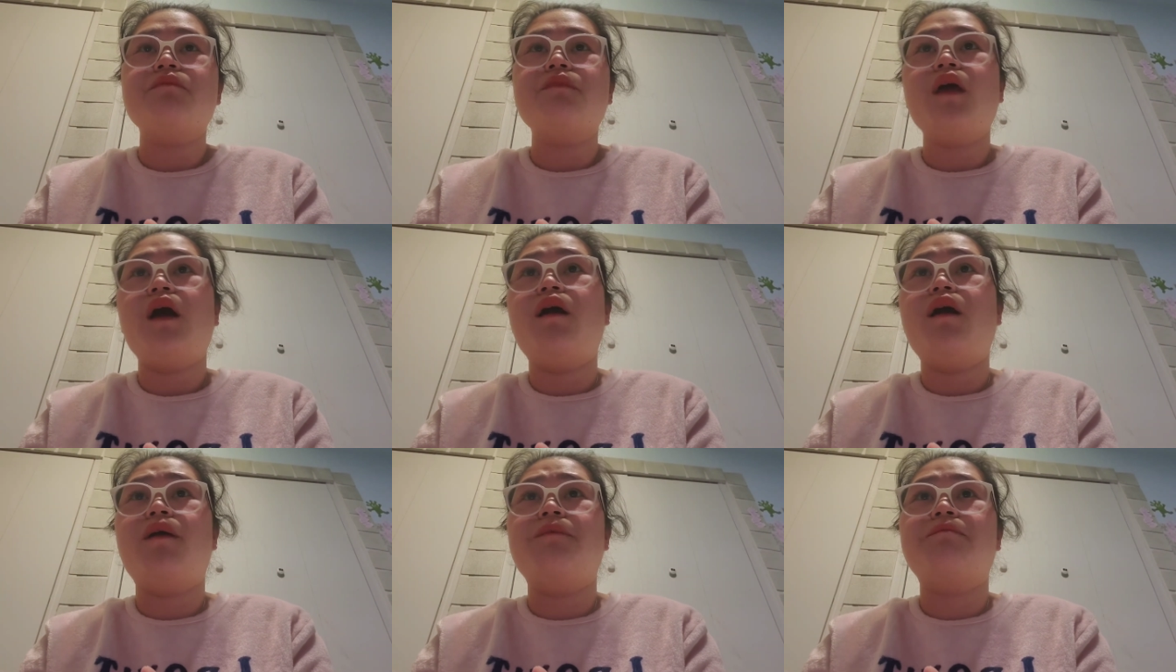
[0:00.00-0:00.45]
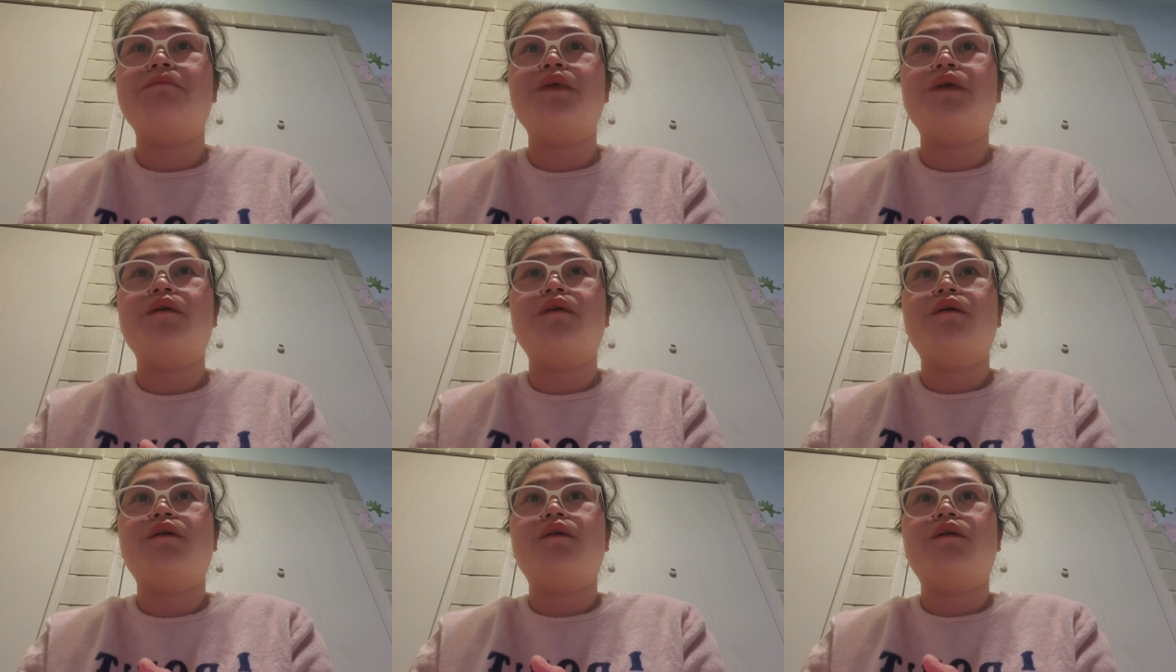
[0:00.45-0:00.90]
um,
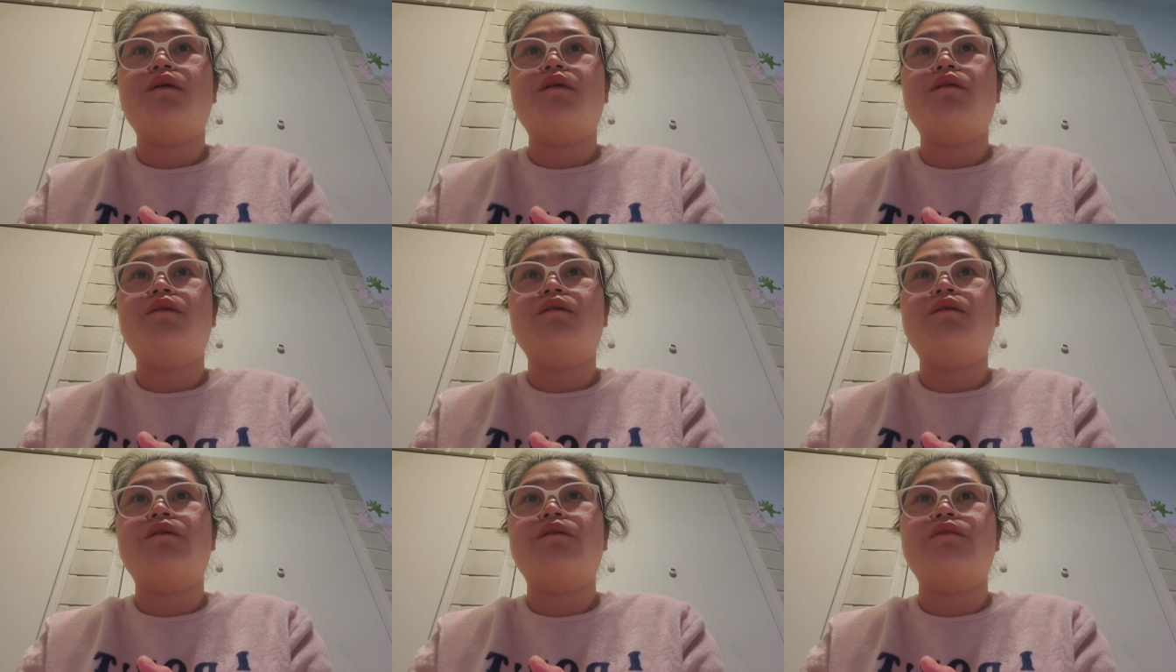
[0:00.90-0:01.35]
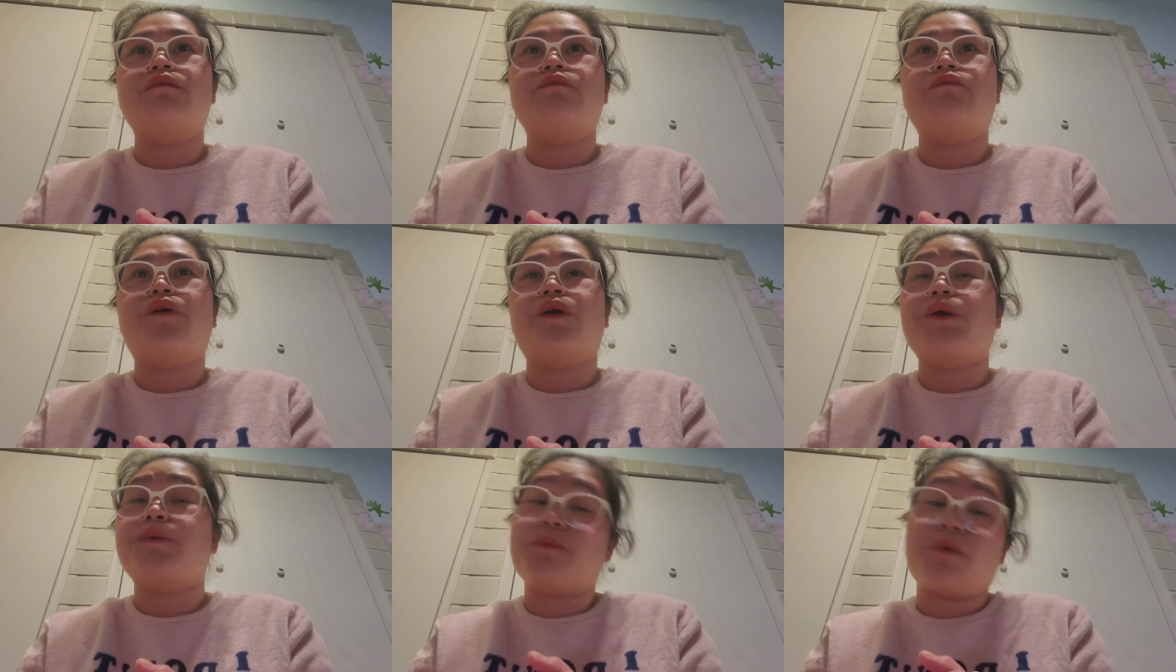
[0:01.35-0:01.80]

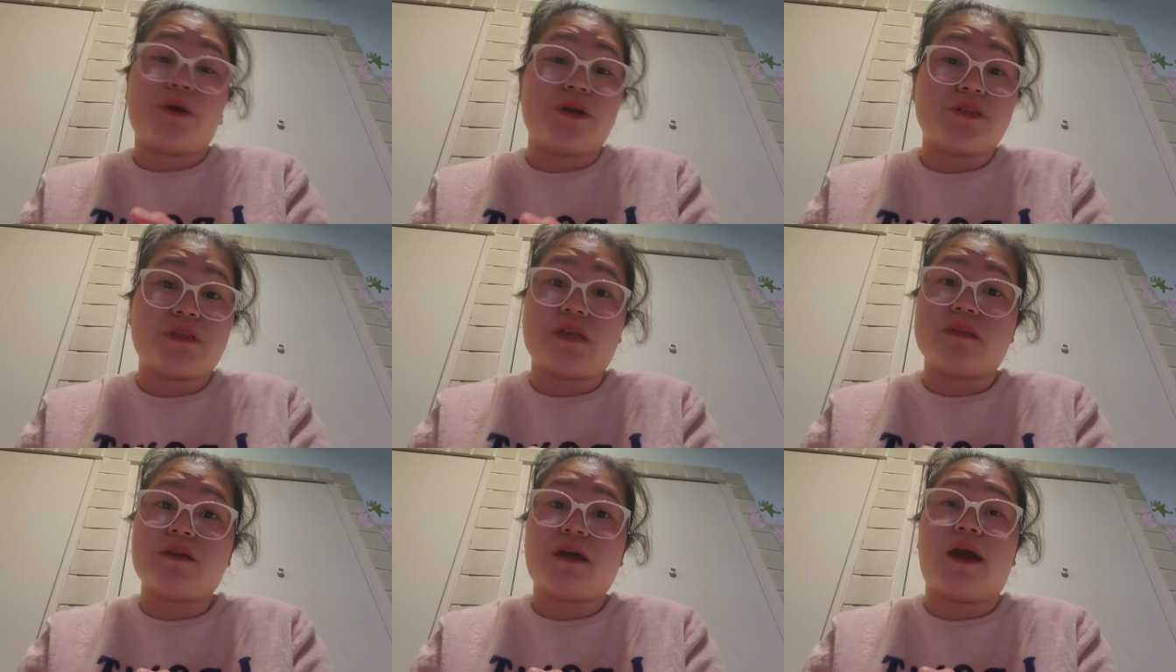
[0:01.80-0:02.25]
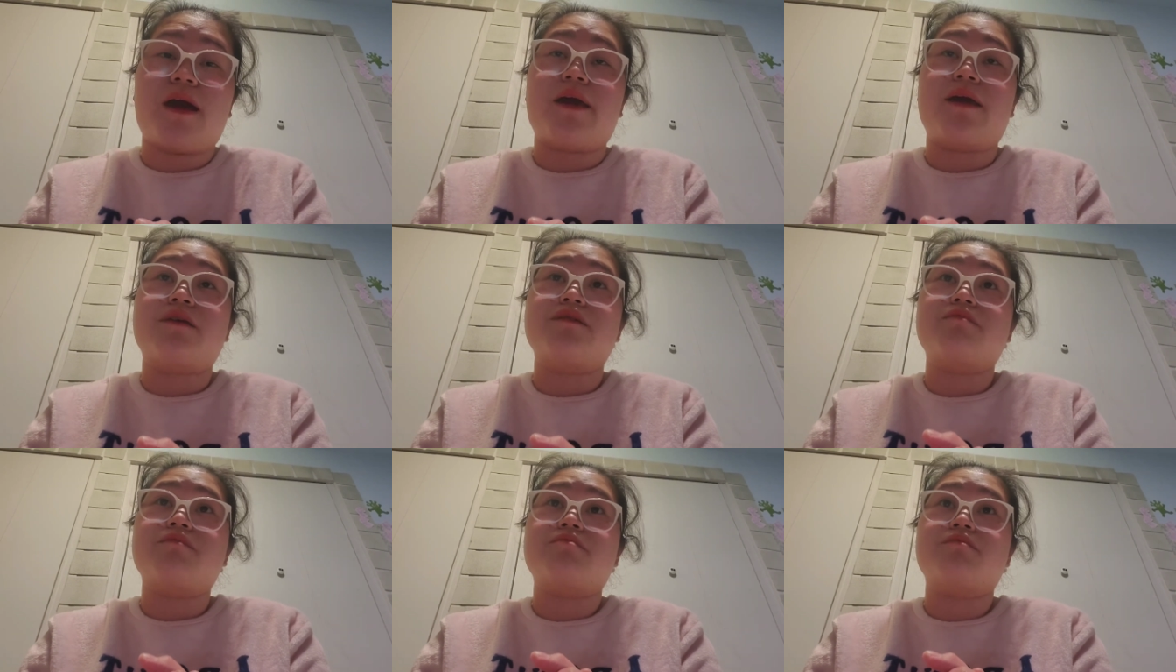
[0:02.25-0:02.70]
very important
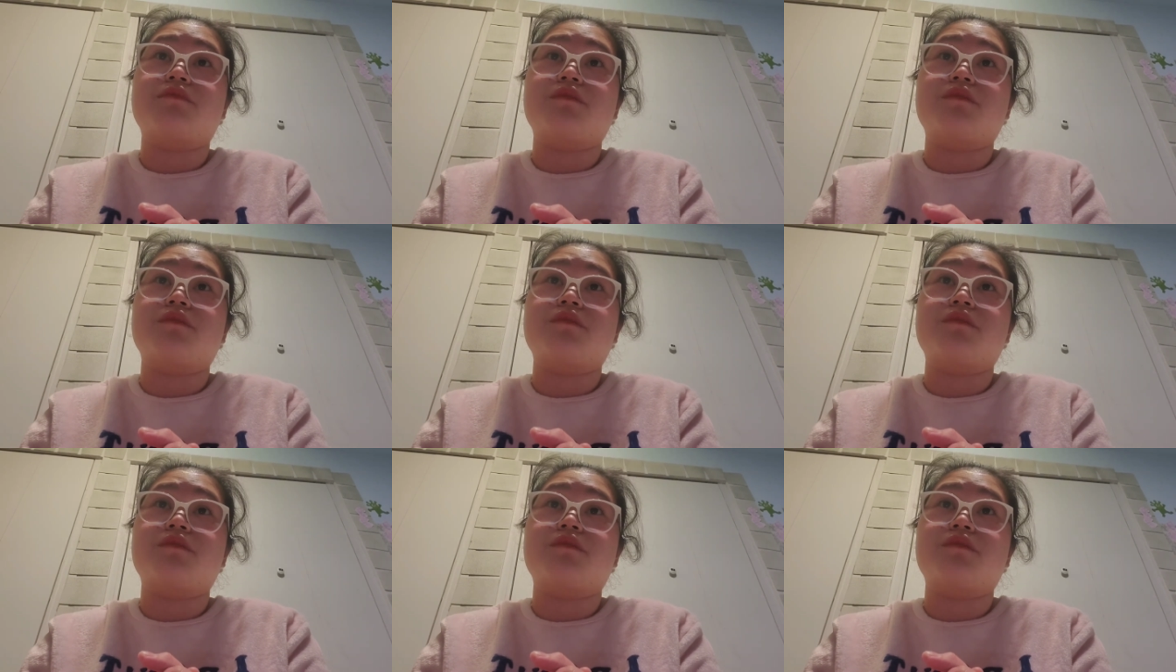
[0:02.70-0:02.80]
guys